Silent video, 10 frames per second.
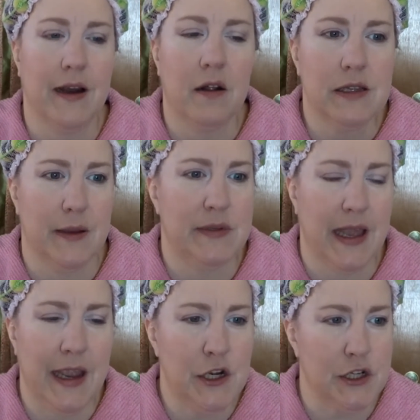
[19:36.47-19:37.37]
all types
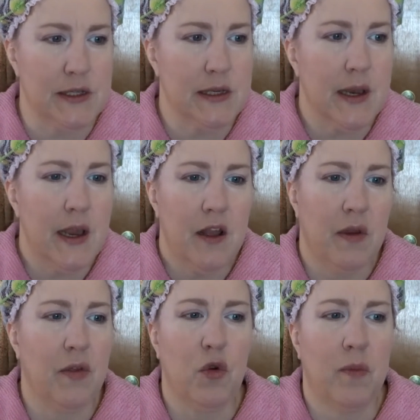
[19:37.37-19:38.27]
of ages,
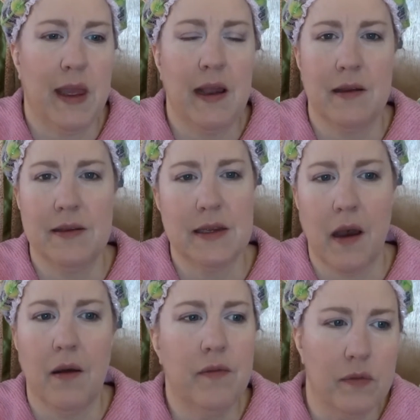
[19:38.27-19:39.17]
either because
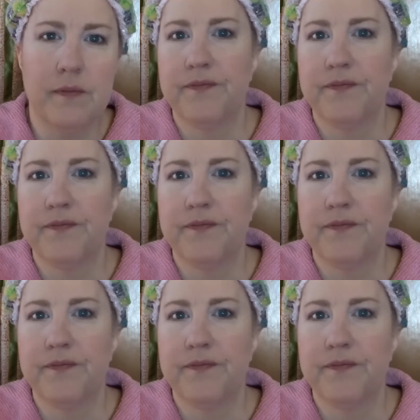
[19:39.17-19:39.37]
of